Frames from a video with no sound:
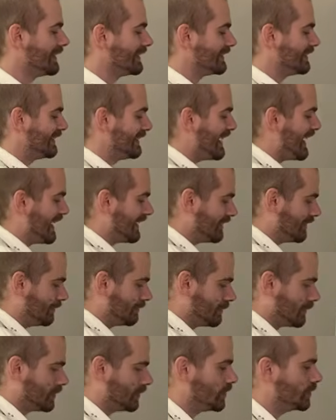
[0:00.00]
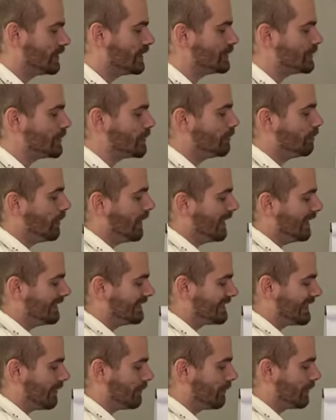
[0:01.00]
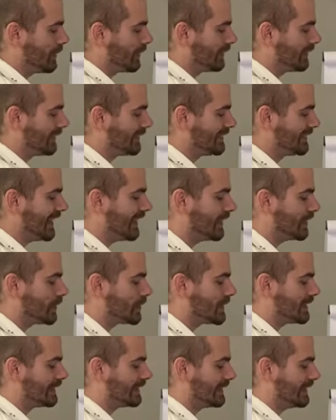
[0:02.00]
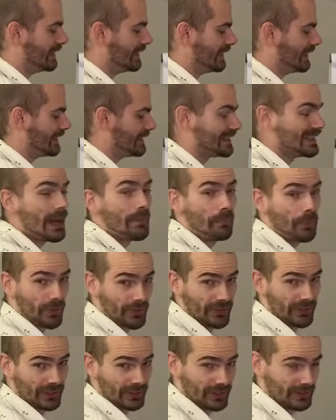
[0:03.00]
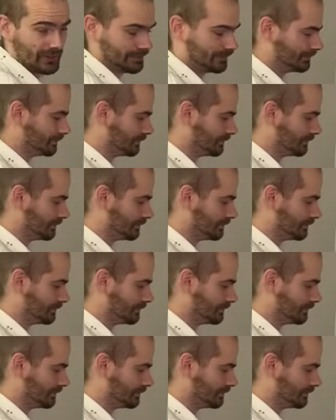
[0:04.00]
Then you need to pay some security deposit,